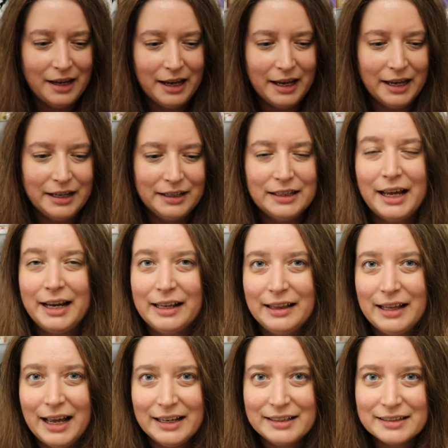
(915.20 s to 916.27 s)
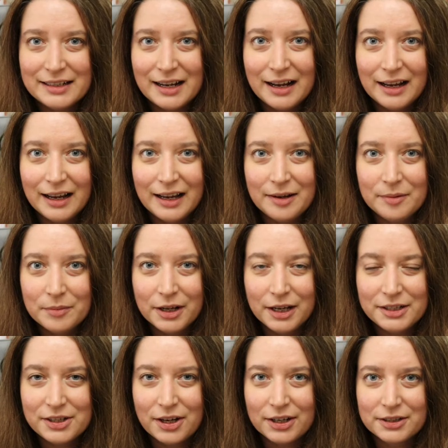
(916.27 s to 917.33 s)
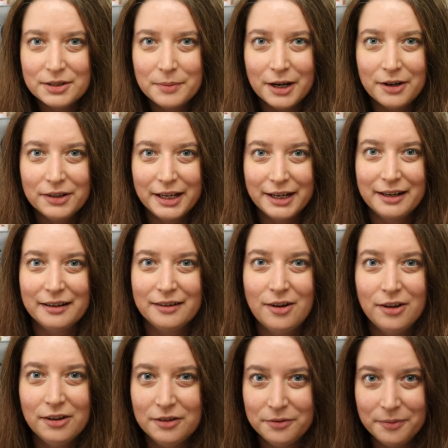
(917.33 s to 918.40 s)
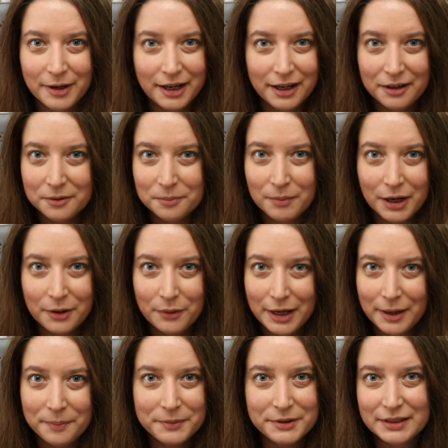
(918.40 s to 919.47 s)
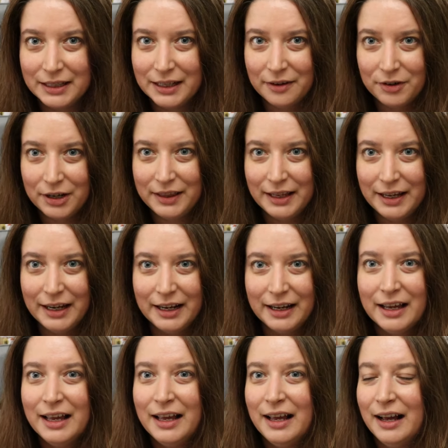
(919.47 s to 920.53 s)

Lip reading: And like last time, I talked about like all of my whips and everything.